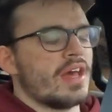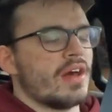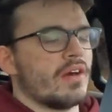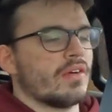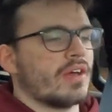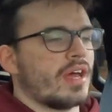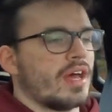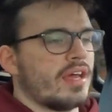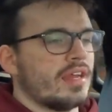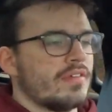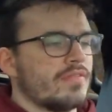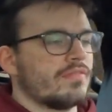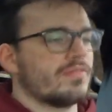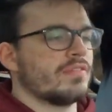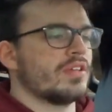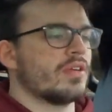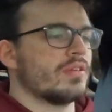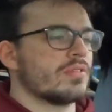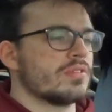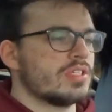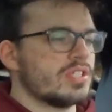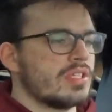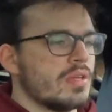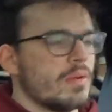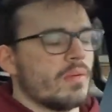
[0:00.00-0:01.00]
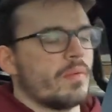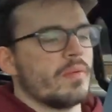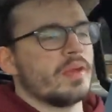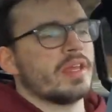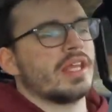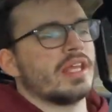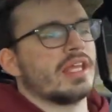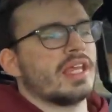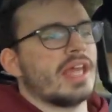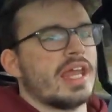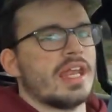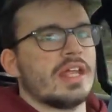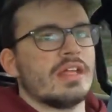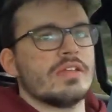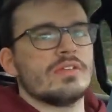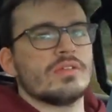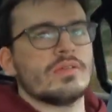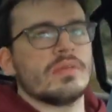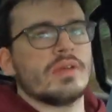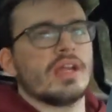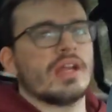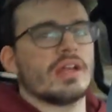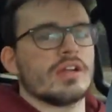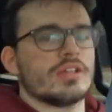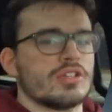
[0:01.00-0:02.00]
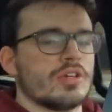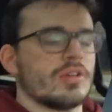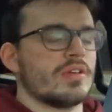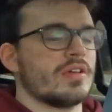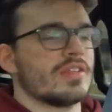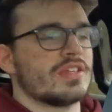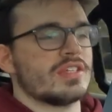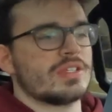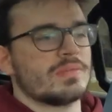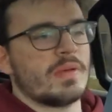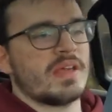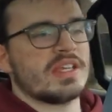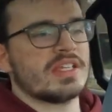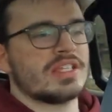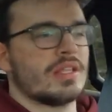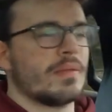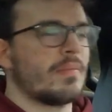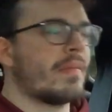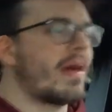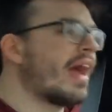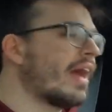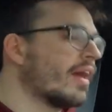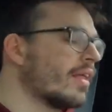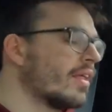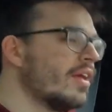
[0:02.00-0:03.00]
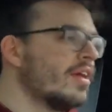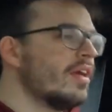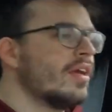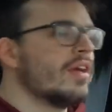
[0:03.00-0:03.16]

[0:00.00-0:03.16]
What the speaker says: I'll kind of, see what we can get into here, show you the space in the back,